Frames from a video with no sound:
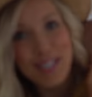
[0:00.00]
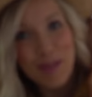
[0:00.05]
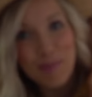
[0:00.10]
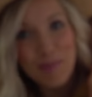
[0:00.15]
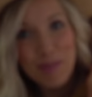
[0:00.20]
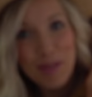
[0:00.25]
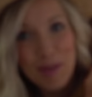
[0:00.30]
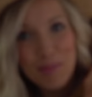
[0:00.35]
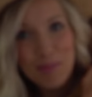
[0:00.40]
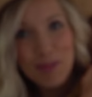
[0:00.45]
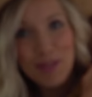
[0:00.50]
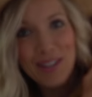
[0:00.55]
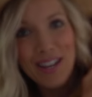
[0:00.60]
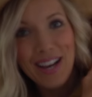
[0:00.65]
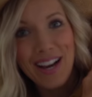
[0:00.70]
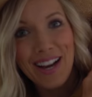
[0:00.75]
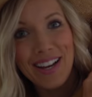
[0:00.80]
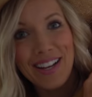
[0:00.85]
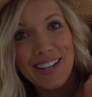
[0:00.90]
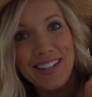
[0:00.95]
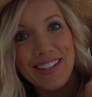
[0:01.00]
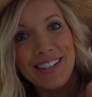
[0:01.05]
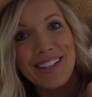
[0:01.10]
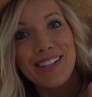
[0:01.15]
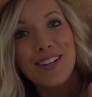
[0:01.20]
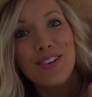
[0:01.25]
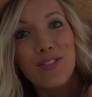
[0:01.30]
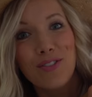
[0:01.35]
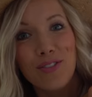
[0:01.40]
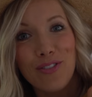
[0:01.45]
Tip number nine,
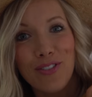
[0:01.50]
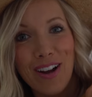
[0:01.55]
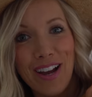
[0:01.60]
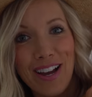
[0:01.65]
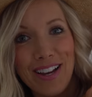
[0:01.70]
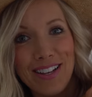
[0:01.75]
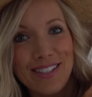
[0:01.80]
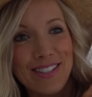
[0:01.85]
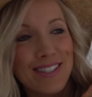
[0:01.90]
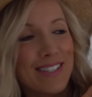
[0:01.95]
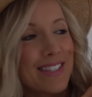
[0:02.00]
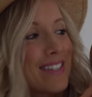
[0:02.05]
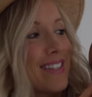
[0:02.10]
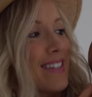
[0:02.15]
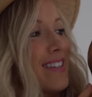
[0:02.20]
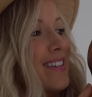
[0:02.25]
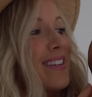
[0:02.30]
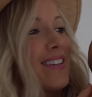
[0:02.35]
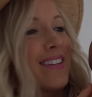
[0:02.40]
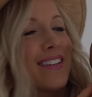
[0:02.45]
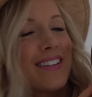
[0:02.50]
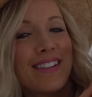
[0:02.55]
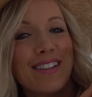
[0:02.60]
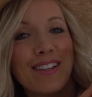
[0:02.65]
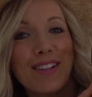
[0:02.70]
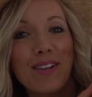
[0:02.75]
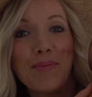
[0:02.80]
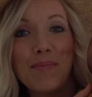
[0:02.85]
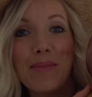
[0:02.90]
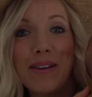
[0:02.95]
rest.
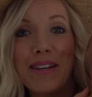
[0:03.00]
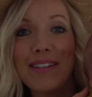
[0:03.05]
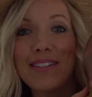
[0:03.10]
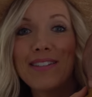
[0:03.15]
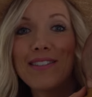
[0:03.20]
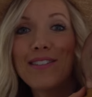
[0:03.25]
Little man